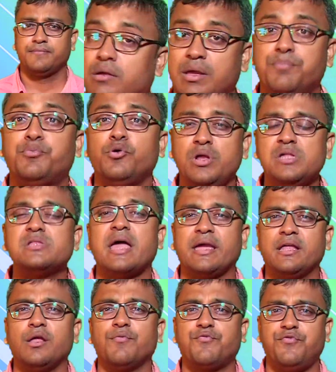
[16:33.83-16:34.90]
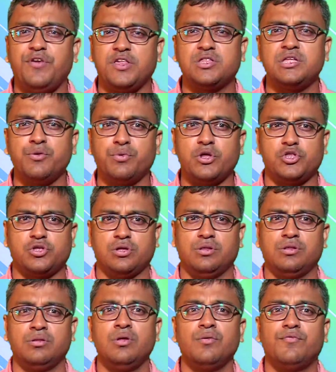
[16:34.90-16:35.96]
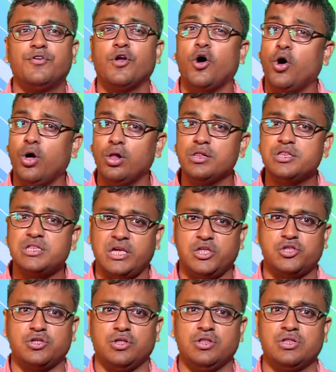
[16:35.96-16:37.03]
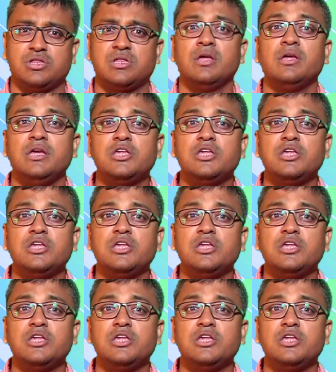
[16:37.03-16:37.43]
A pruning cycle of fixed duration for all sections